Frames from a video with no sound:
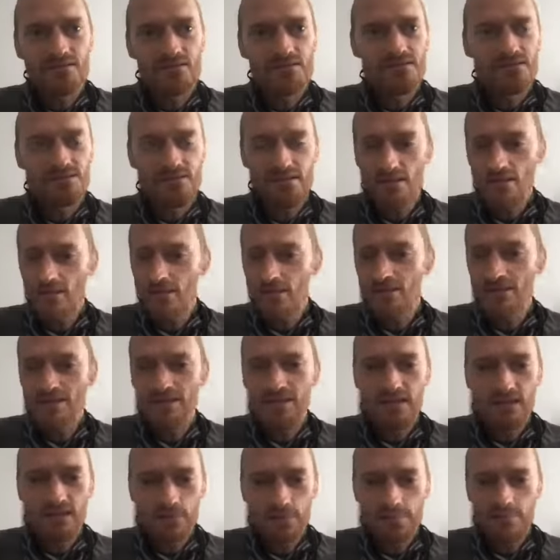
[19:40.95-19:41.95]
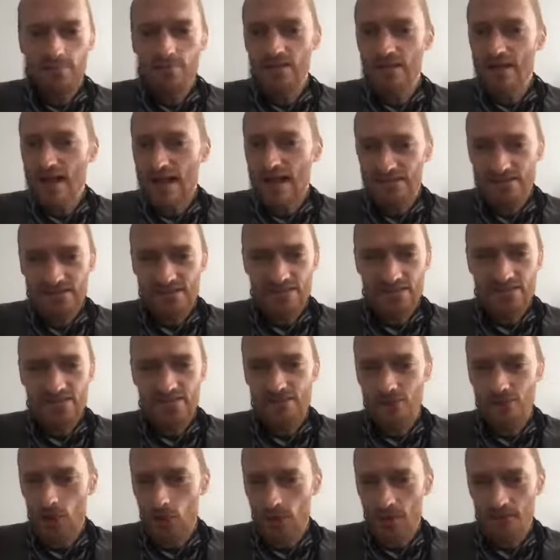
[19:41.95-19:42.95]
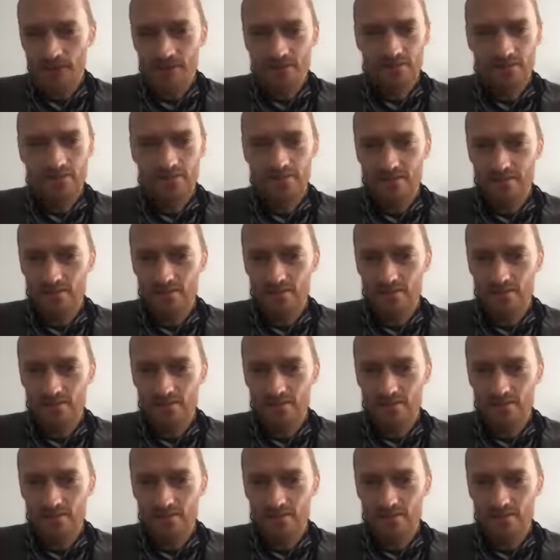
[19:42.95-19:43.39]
still keep classes going.